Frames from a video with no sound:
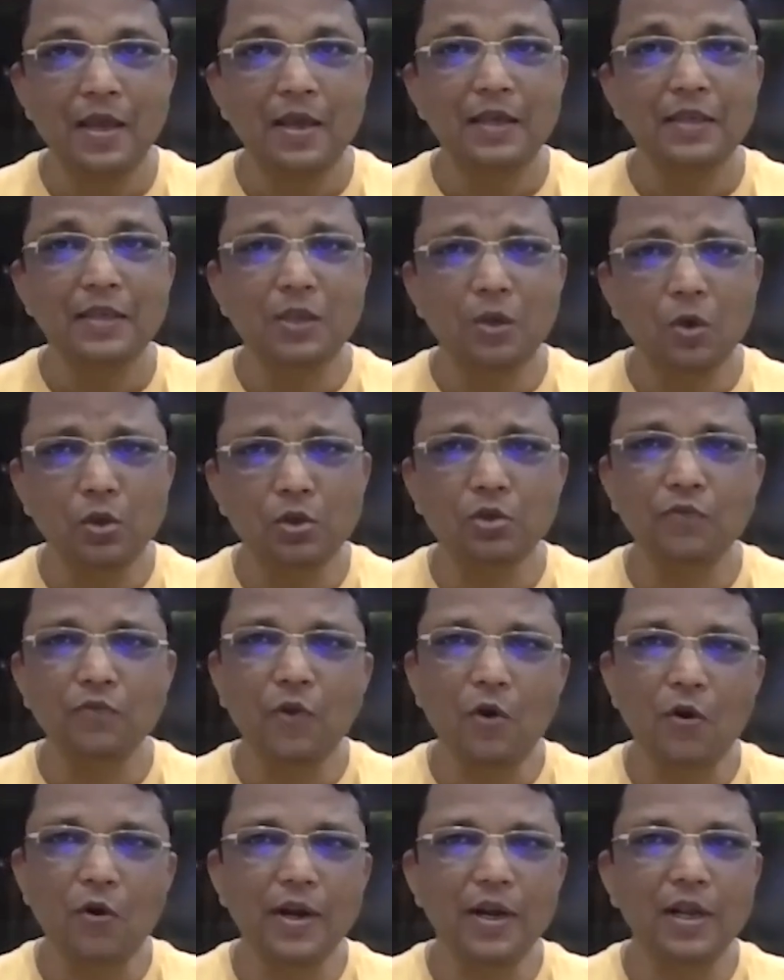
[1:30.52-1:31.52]
She also
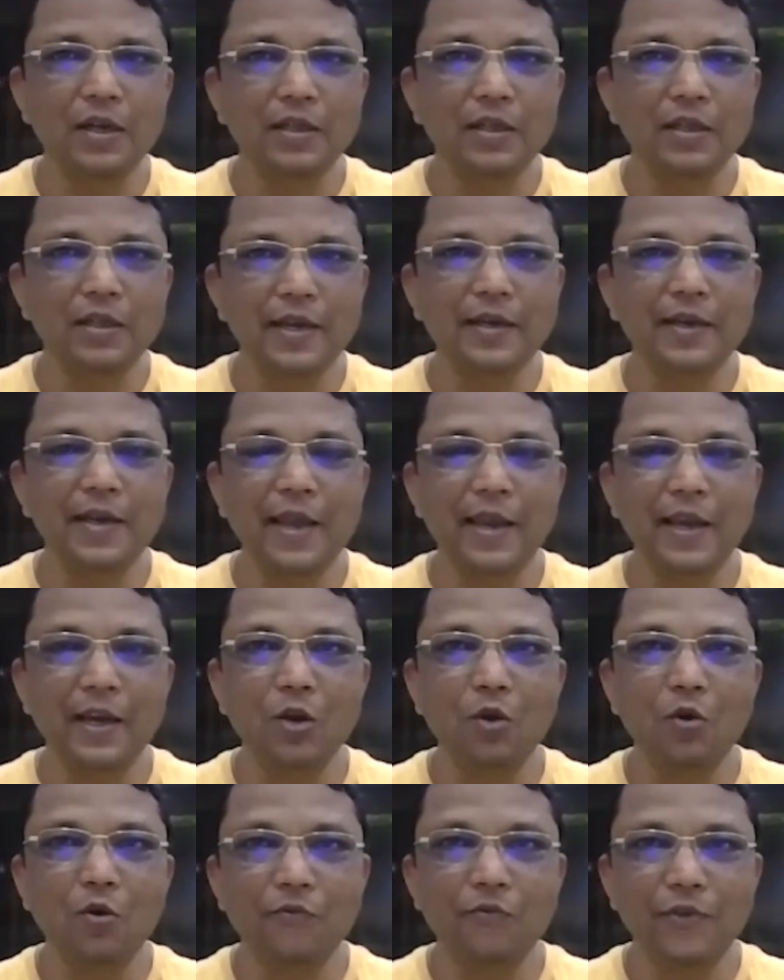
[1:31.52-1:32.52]
founded her think tank
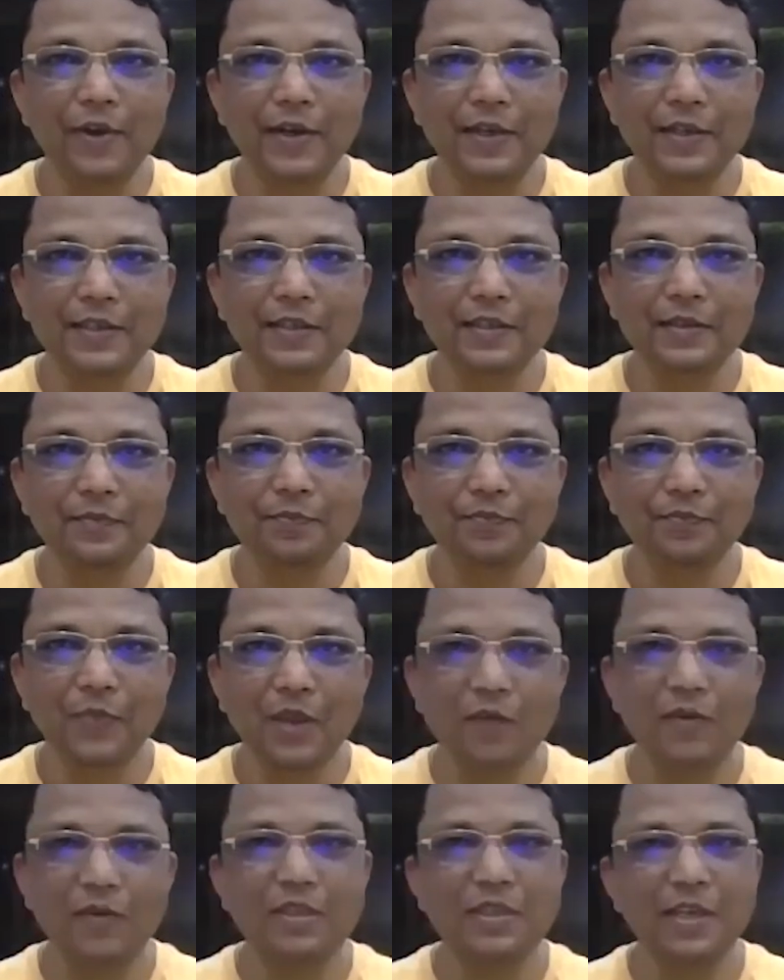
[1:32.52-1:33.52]
Indigo Friends,
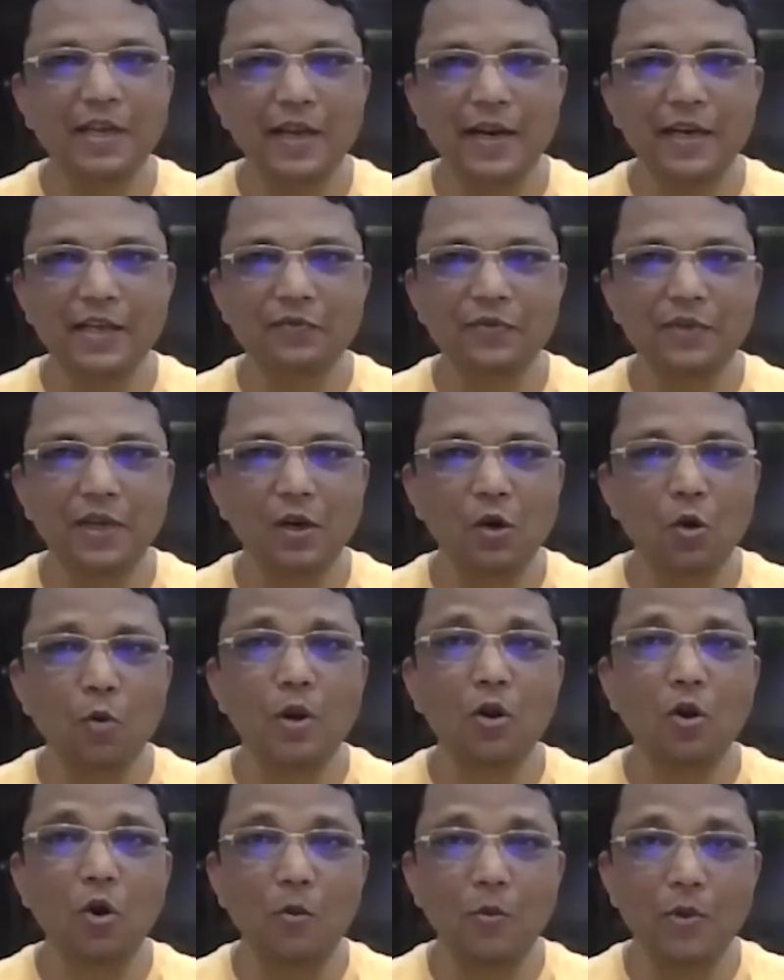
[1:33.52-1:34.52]
where she connects with the
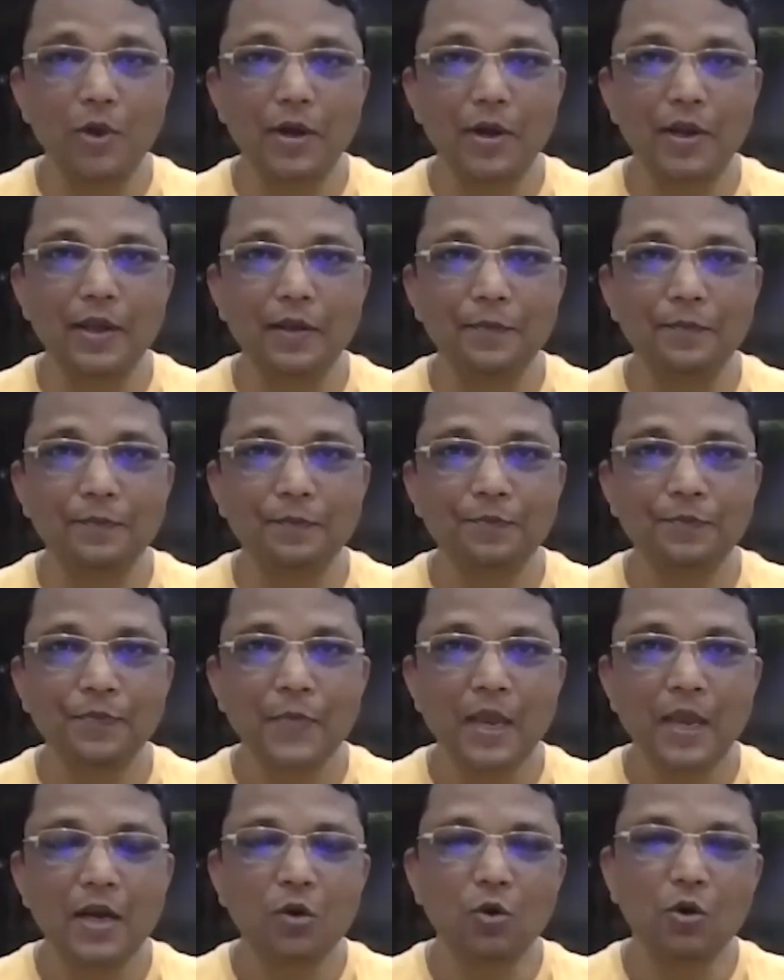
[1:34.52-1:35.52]
global community
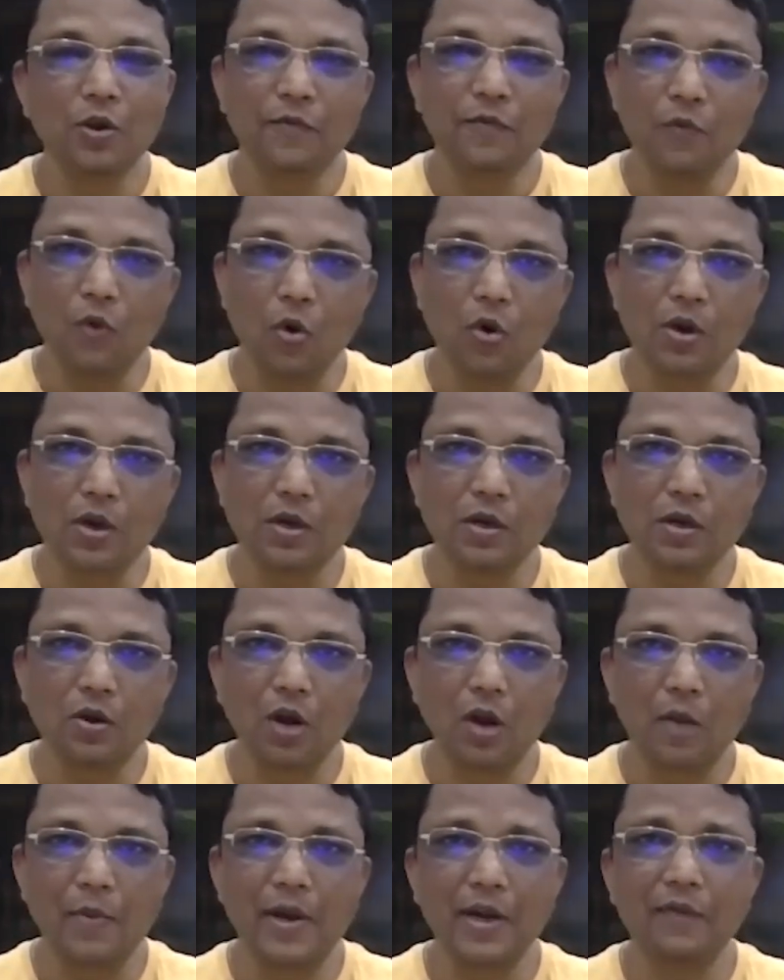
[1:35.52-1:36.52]
to evoke
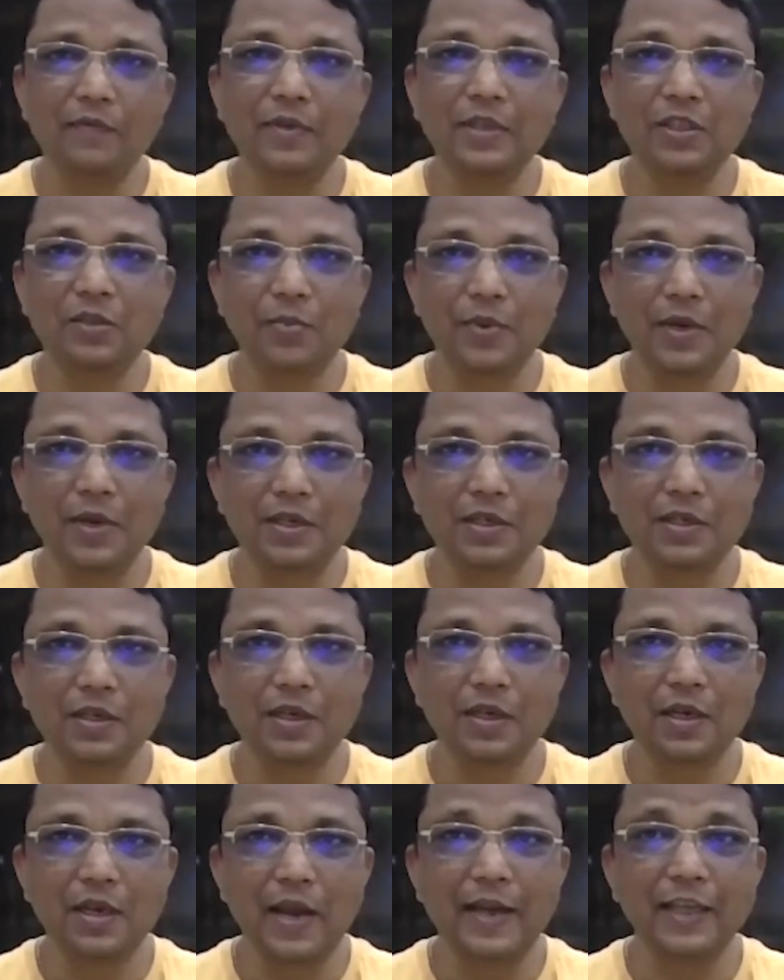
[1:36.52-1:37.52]
collaborative inspiration
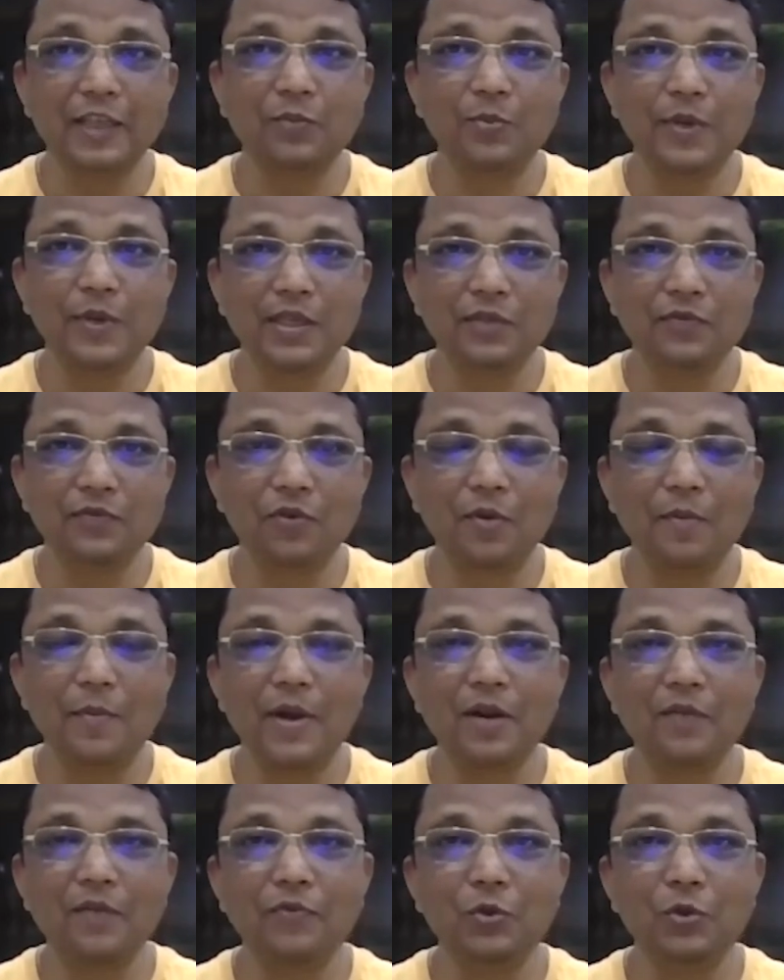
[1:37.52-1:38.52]
and experience for a
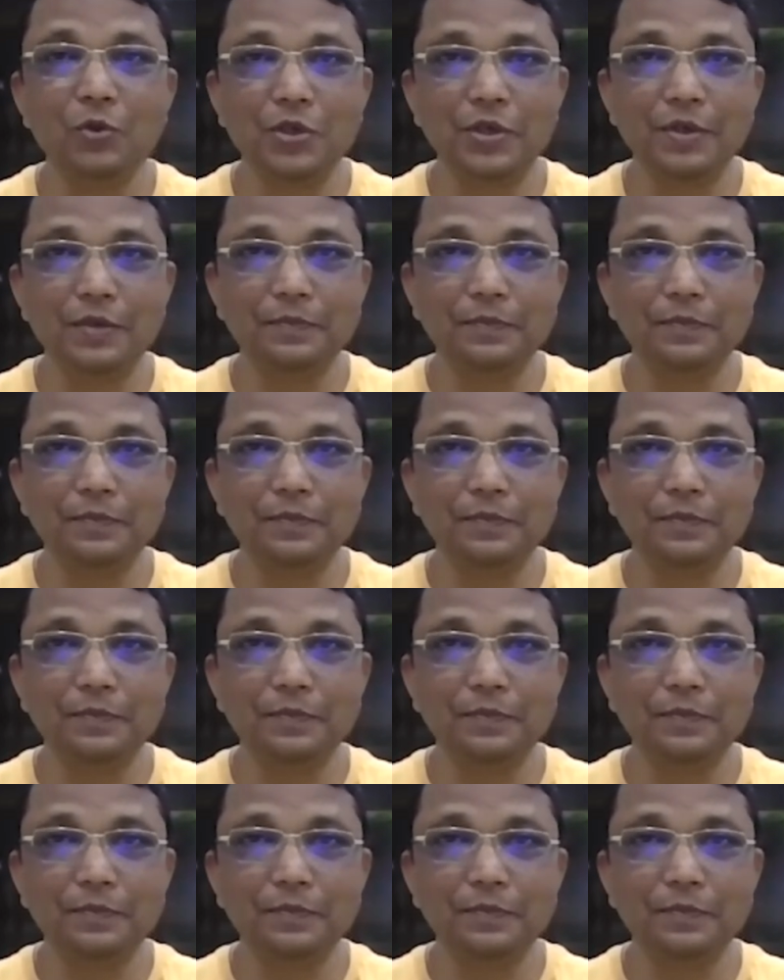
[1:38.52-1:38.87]
better future.